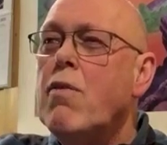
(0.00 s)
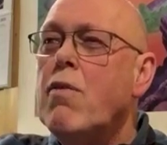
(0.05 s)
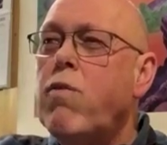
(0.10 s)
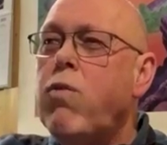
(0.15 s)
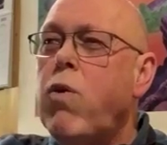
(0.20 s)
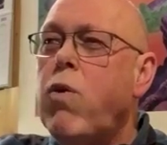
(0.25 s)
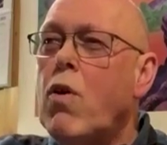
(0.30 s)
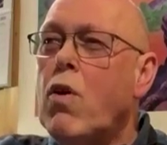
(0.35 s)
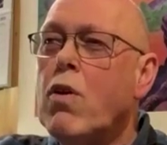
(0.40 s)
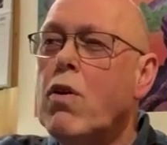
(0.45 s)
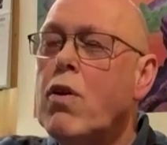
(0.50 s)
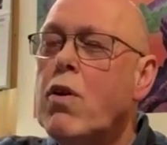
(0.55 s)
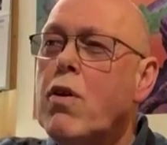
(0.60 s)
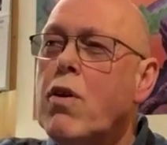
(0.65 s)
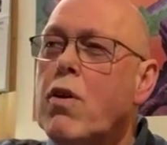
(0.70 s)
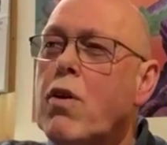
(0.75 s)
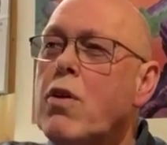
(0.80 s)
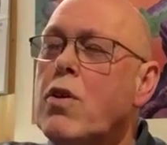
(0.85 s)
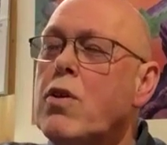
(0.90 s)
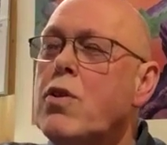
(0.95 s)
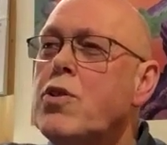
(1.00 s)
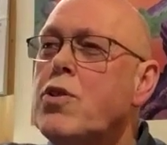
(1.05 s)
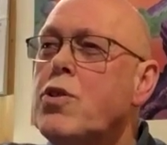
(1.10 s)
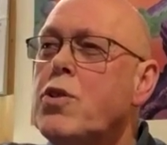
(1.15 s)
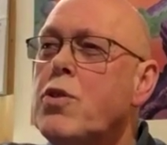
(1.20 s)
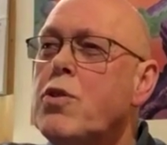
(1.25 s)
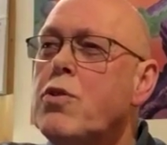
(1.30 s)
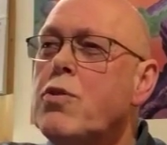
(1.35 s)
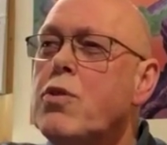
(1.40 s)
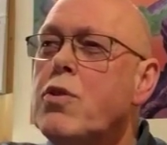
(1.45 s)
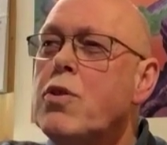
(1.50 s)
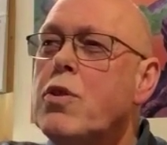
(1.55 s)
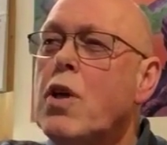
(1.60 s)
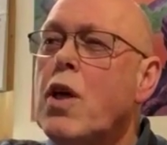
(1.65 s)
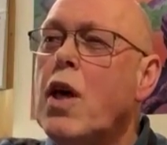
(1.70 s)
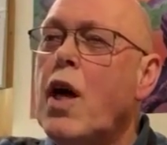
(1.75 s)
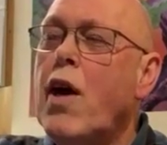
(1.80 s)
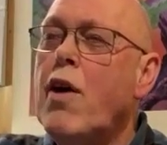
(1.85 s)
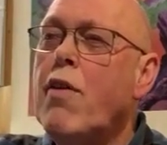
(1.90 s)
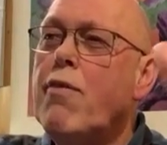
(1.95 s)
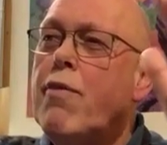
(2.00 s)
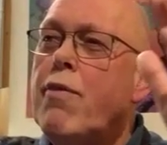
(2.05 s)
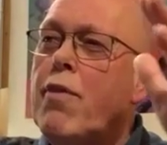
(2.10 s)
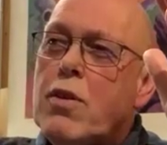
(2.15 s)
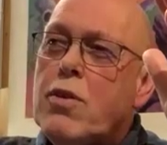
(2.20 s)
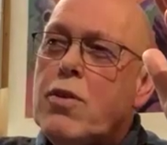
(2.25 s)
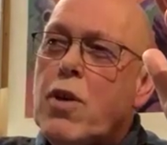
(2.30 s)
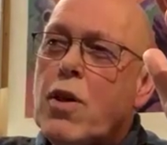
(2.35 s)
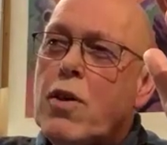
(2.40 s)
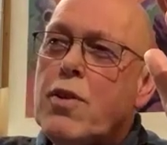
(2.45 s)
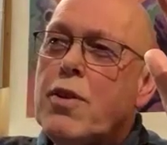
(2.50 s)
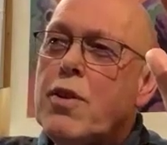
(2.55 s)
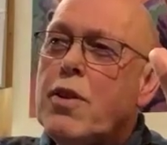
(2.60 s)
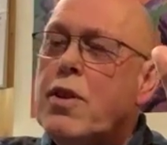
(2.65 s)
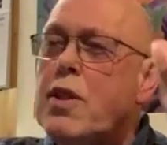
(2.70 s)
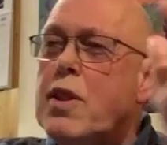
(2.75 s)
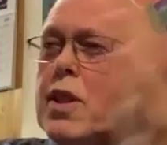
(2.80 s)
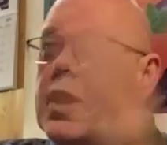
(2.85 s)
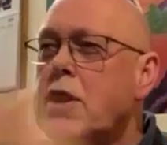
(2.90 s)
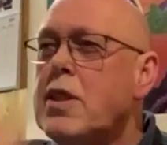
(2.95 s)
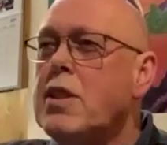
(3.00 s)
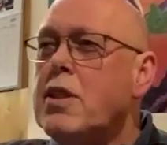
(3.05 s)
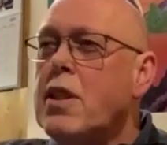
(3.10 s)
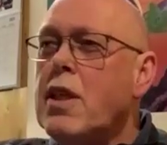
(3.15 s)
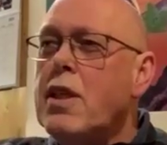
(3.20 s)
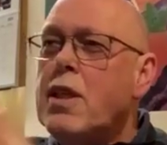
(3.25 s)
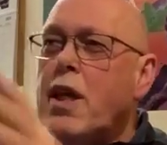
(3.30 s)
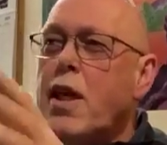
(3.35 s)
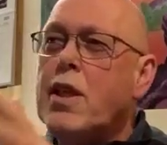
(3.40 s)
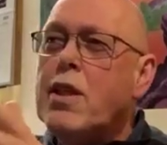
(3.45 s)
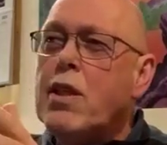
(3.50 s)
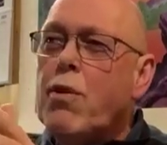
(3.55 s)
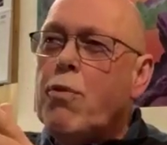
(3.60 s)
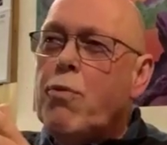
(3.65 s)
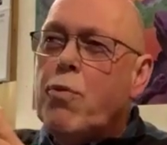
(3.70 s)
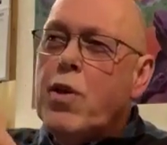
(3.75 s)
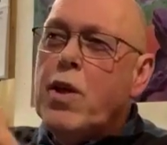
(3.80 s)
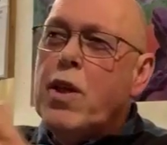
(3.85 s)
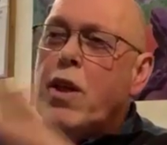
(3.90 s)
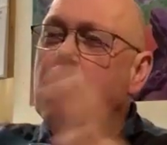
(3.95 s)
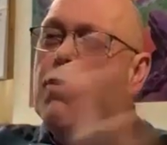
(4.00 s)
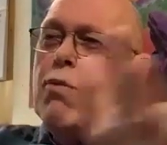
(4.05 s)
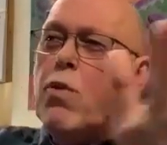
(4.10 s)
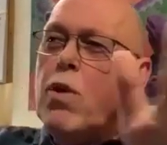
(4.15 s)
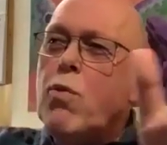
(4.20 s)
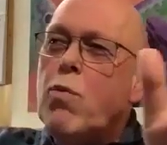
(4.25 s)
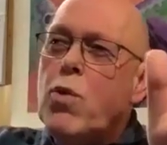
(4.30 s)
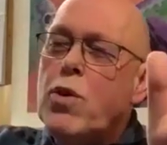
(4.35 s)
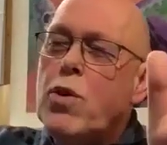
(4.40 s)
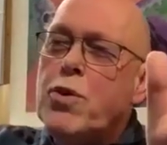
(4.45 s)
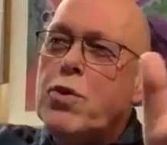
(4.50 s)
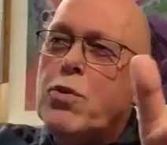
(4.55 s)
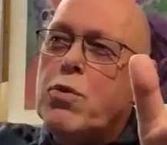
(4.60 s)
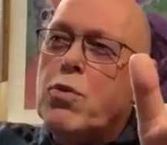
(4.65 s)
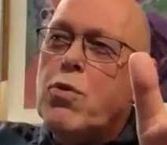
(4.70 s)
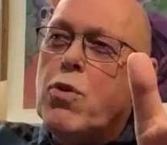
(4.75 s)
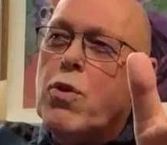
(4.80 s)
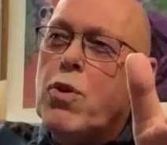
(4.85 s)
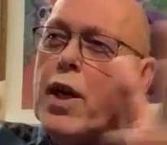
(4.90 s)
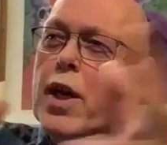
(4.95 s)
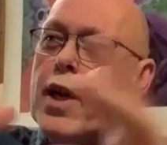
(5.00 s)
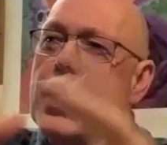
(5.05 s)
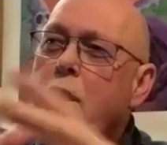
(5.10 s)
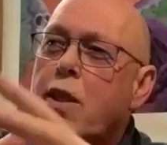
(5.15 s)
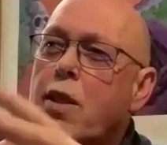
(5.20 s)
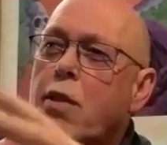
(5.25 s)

folk should have done this and that, and we, we want to correct